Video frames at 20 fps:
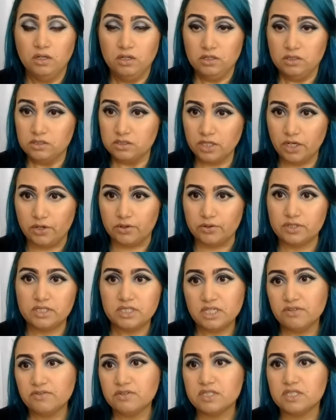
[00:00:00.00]
So,
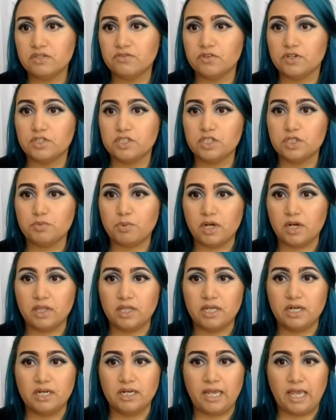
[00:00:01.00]
Stephenson versus
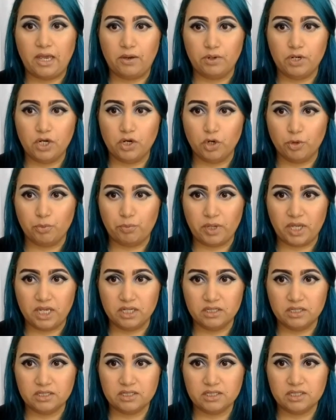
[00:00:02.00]
Bartlett and county
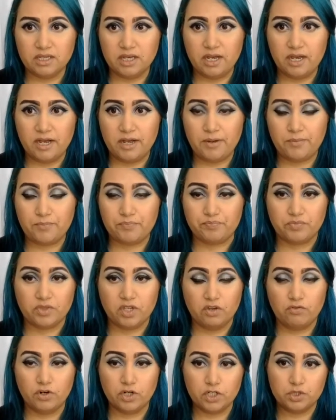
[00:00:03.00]
groupings.
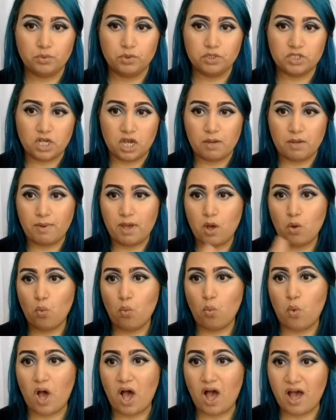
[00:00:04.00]
First, we'll talk about
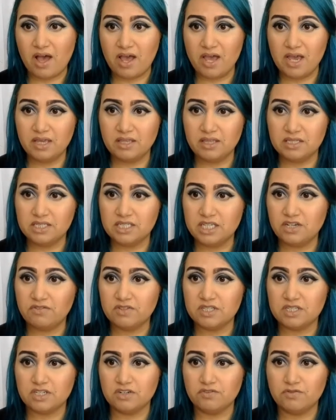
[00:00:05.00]
why the
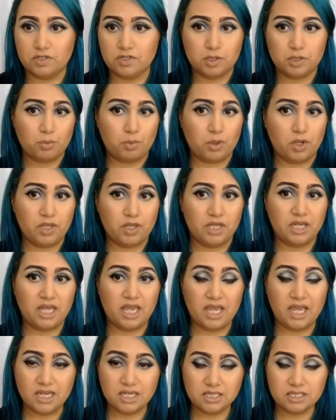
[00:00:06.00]
Stephenson versus Bartlett
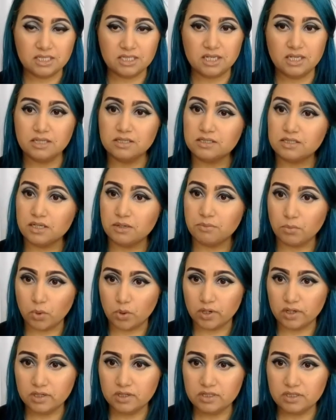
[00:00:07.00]
case is
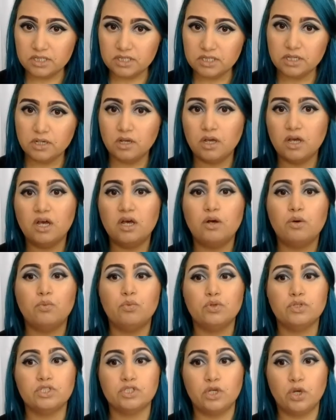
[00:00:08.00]
important.
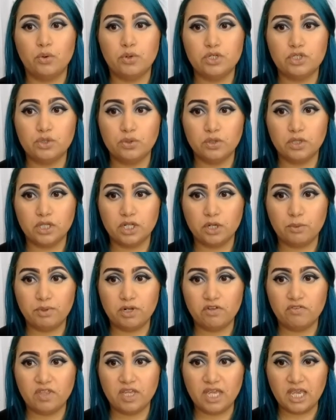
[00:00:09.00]
We'll go into a little bit
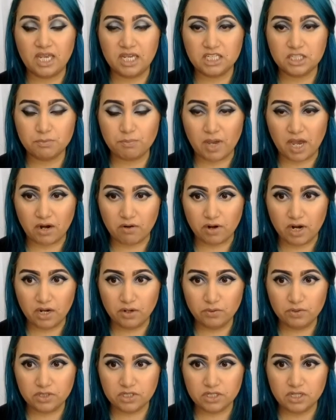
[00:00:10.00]
of the case
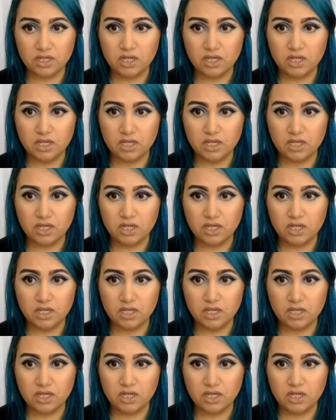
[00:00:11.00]
background,